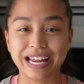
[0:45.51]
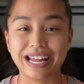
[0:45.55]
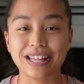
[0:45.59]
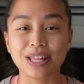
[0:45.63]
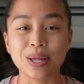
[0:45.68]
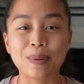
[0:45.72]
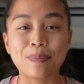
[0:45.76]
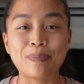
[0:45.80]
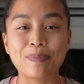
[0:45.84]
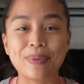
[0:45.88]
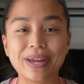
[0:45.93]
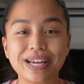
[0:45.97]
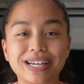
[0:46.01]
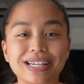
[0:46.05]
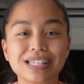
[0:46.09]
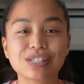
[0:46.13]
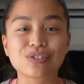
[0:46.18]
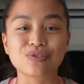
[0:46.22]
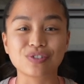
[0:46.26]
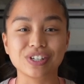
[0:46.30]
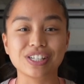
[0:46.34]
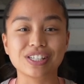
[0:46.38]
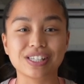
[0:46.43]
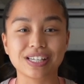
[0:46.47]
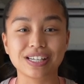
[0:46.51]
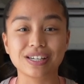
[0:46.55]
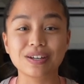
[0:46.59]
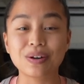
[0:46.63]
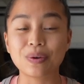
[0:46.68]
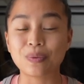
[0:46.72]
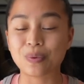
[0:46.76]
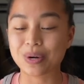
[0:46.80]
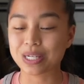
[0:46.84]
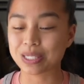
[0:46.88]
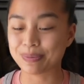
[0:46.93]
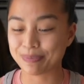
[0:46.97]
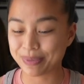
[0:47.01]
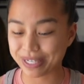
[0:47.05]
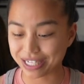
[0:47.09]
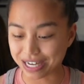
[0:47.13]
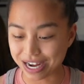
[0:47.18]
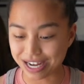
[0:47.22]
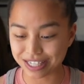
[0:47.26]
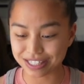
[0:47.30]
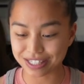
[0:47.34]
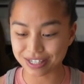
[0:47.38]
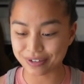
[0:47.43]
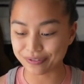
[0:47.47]
And the biggest reason was
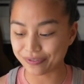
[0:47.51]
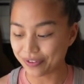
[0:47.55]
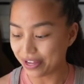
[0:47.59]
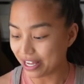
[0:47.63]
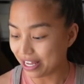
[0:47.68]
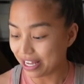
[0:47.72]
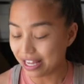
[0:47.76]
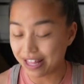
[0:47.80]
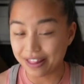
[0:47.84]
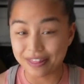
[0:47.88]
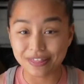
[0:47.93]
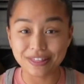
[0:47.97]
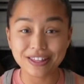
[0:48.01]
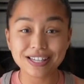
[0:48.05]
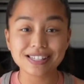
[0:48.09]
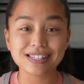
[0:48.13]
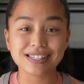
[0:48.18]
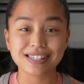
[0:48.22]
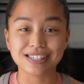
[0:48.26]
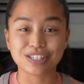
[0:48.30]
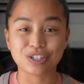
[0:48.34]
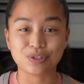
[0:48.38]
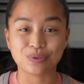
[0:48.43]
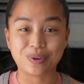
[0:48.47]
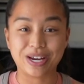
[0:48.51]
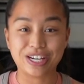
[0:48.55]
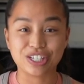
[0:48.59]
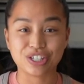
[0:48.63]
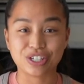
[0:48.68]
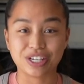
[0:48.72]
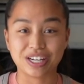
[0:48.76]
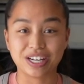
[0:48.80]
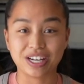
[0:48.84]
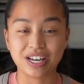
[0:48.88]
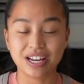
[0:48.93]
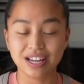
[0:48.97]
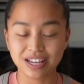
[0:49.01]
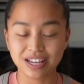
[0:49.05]
because of this situation.